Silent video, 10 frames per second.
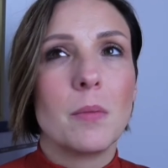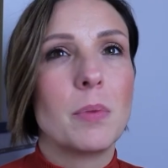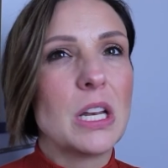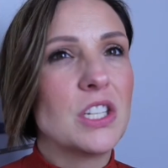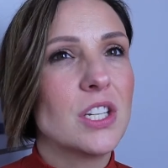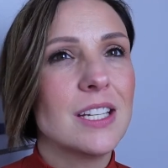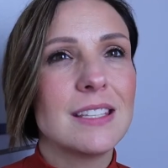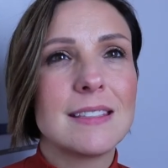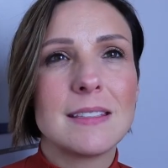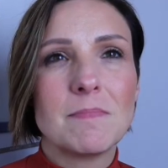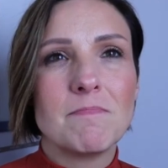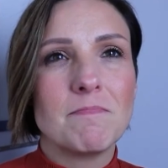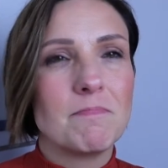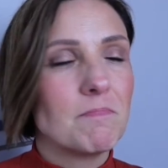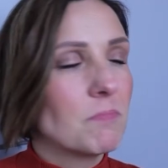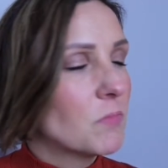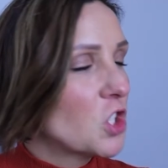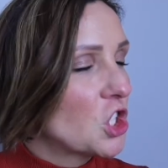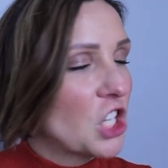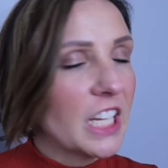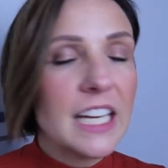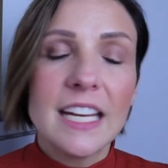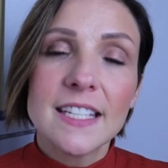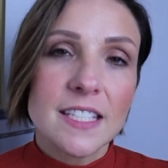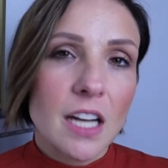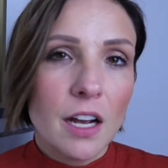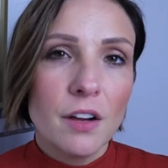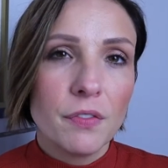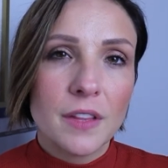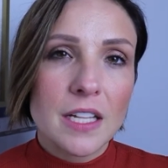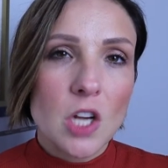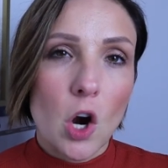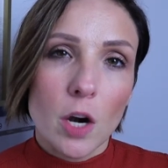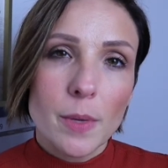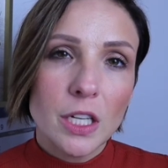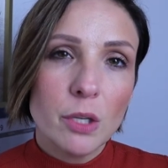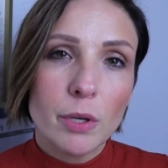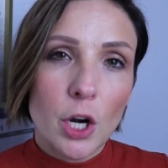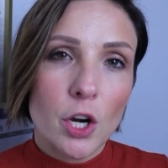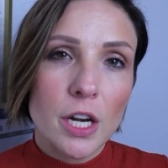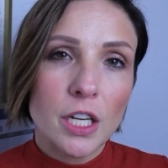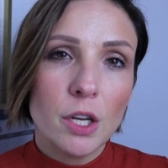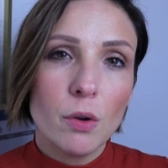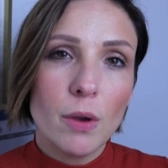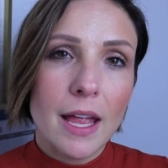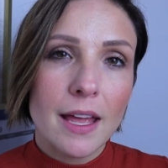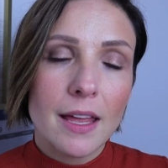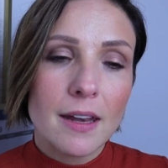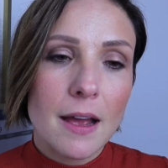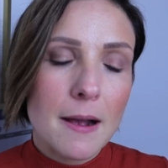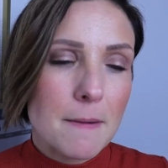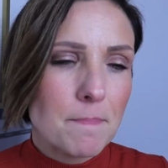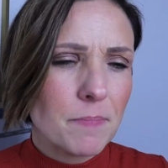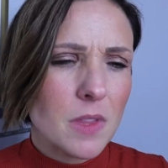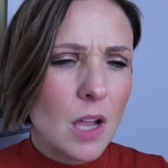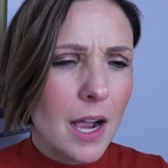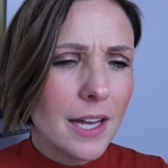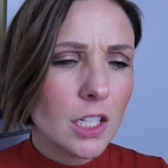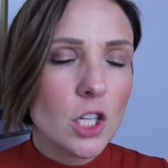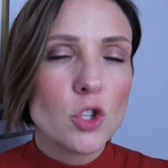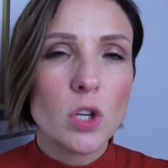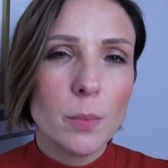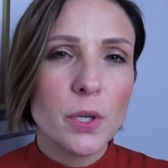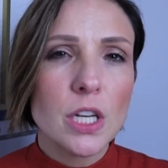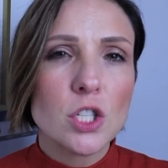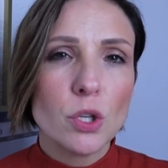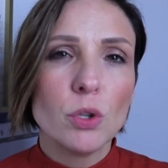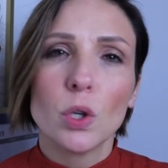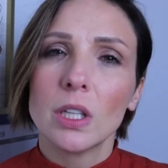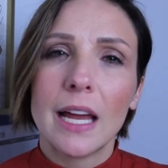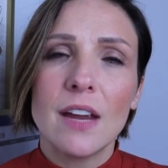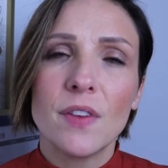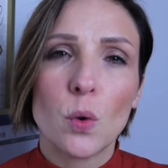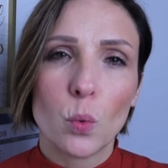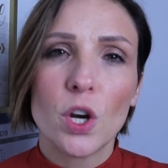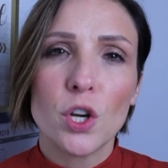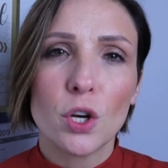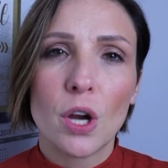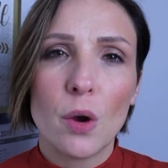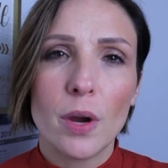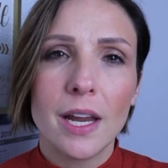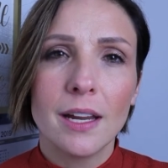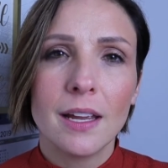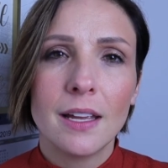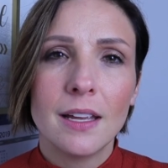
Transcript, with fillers: but just shitty stuff that's harming you and hurting you and um, not contributing to your life and where you're going,